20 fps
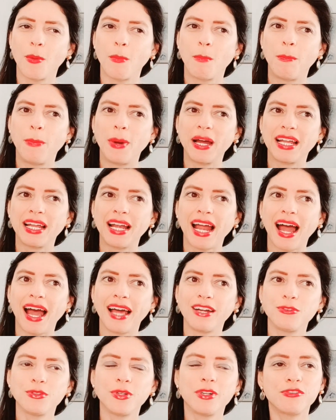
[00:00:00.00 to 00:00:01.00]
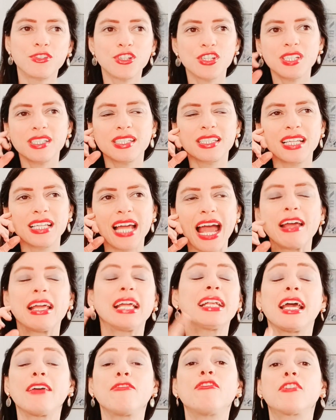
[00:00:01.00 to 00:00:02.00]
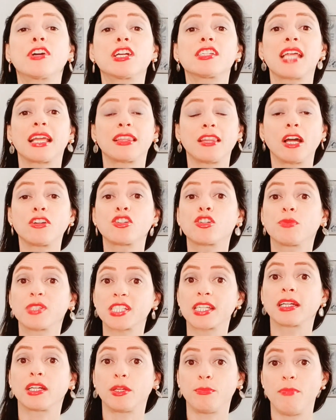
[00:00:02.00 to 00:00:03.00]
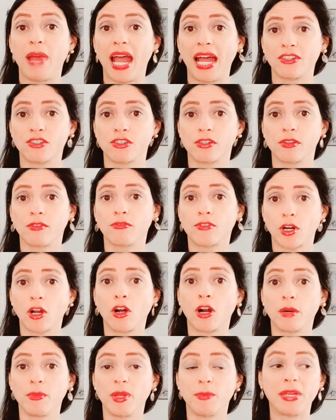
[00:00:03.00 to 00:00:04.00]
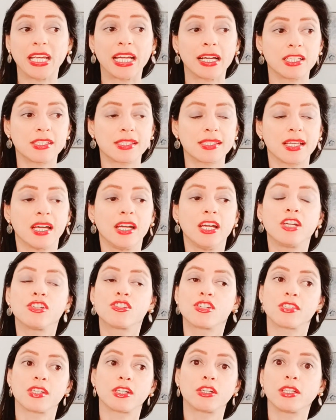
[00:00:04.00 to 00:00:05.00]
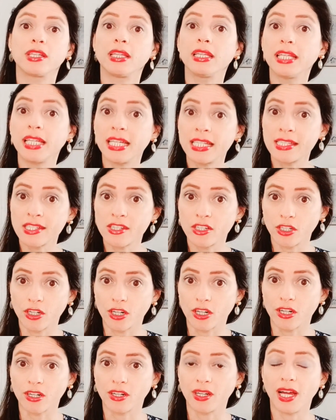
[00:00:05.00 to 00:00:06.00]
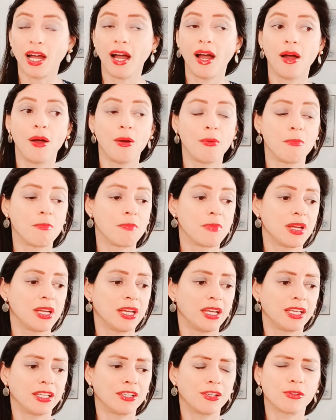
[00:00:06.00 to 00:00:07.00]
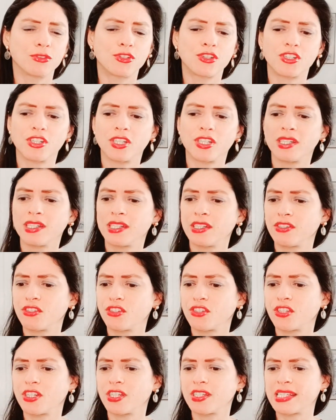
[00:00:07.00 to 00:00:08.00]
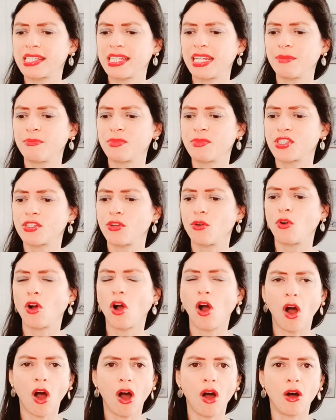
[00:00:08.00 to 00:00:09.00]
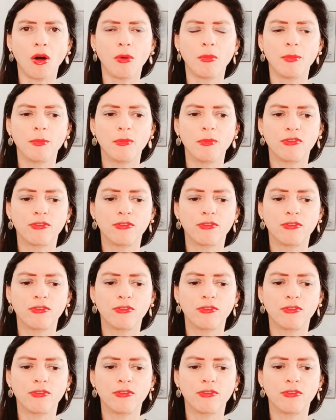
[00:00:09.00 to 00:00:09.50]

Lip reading: But I don't know if she's... And at first, I thought she was a good match for Carmi because she's a good listener. You know, she seems so calm.